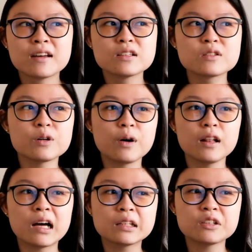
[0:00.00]
So a
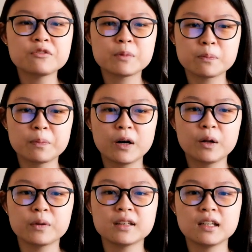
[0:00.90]
lot of
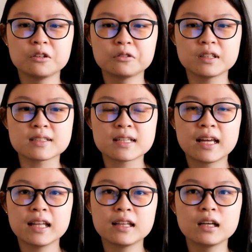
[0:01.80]
people, what they do is
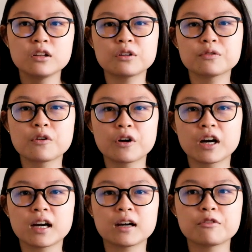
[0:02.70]
they look
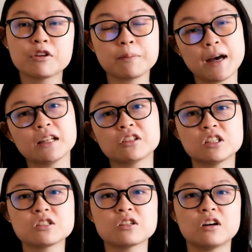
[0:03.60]
for free
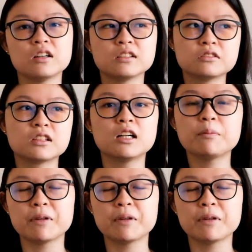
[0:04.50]
patterns on Google,